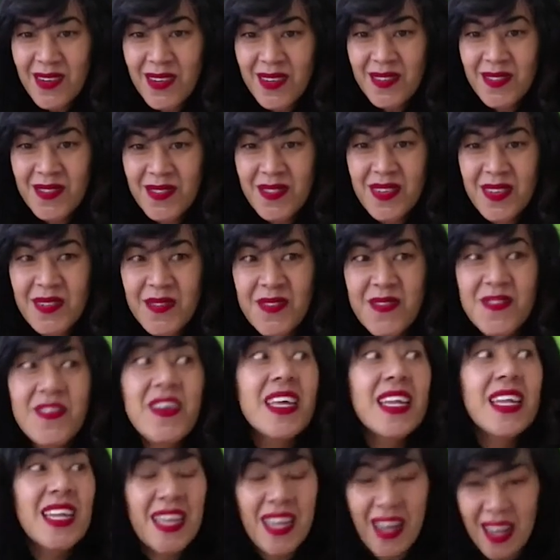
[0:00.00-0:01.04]
feel
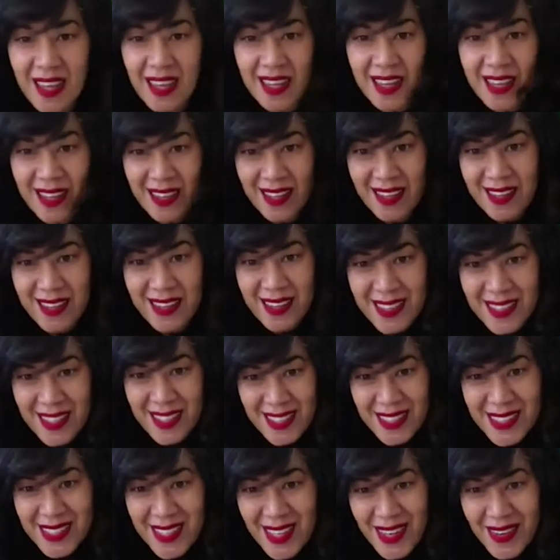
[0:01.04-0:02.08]
very lucky.
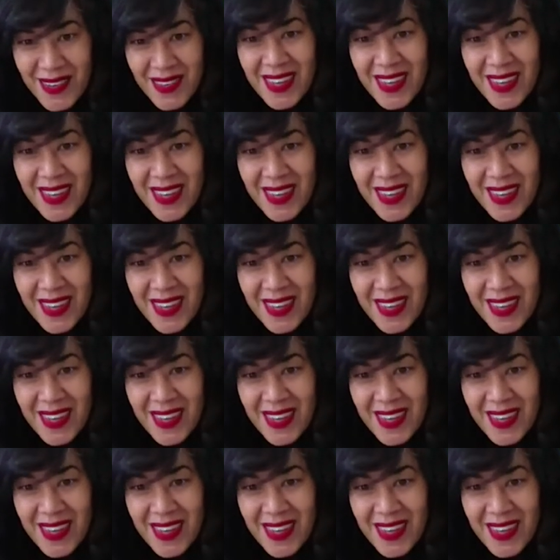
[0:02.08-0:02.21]
So,